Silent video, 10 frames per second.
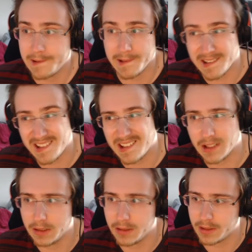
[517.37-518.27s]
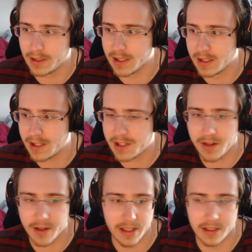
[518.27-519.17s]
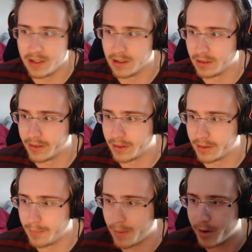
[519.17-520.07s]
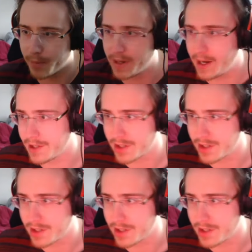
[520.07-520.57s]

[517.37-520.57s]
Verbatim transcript: Uh, okay, that's not ideal. The, the bottom guys